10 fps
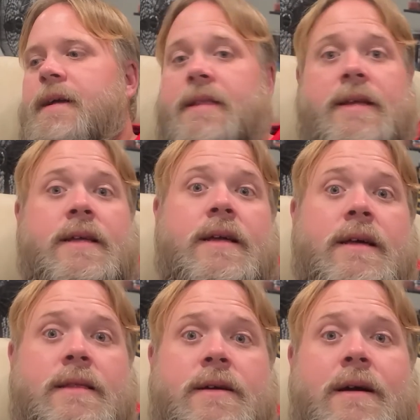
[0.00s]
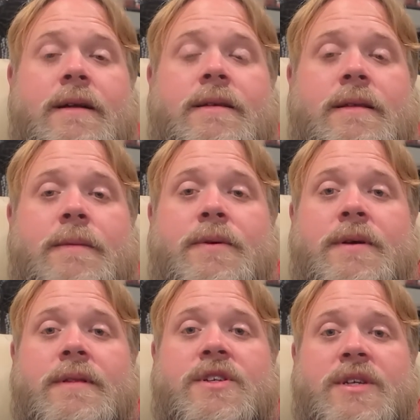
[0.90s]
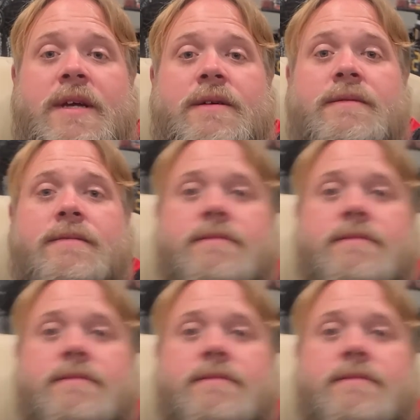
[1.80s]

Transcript: And then any other content I put on the channel,